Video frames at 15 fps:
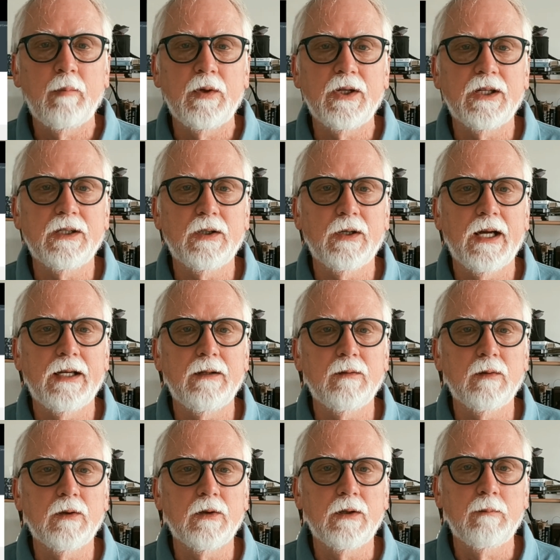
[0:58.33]
where you can go ahead
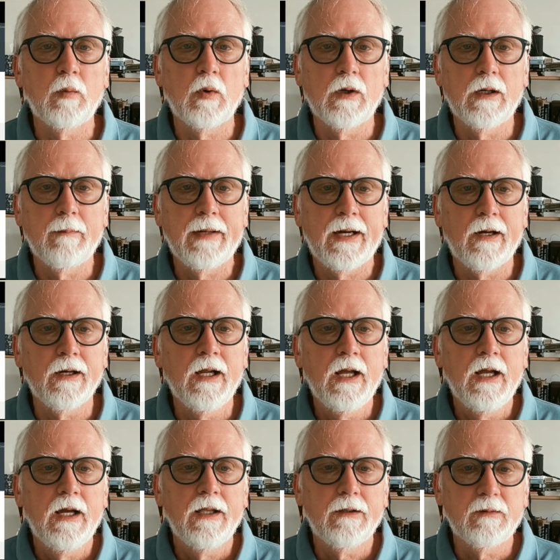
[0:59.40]
and learn more about
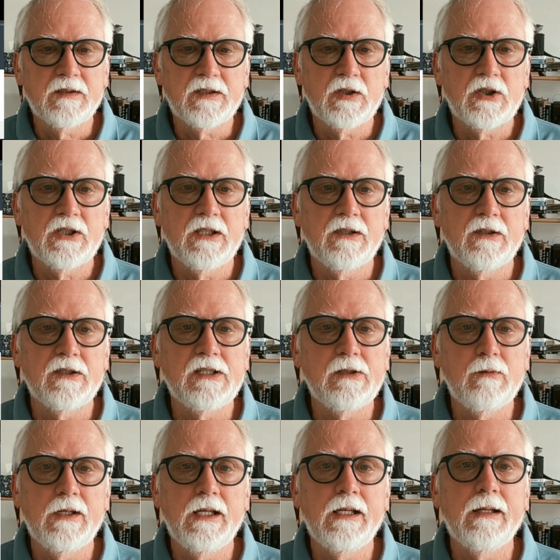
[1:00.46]
the research that they're
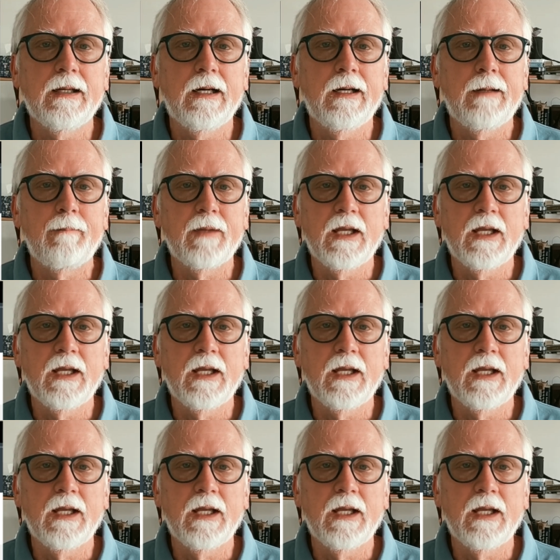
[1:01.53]
doing um,